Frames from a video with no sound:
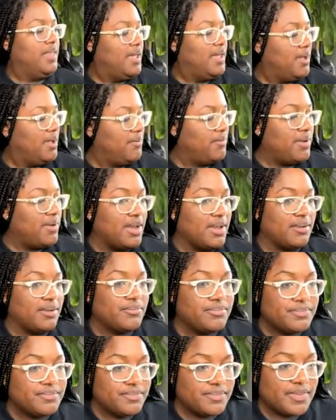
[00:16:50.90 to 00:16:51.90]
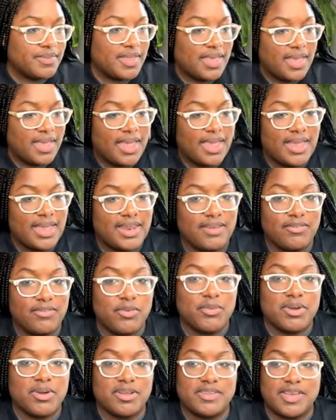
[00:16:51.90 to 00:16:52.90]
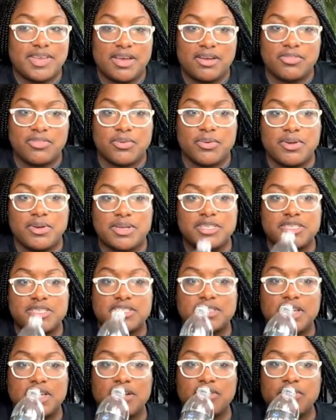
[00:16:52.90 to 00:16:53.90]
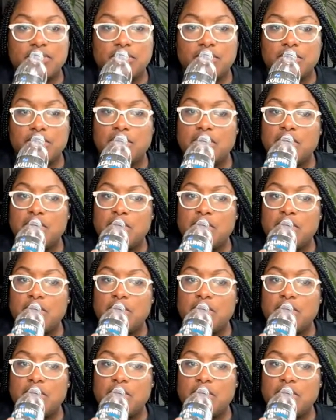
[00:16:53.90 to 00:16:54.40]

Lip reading: All right. And if you want to talk through it, just talk through it.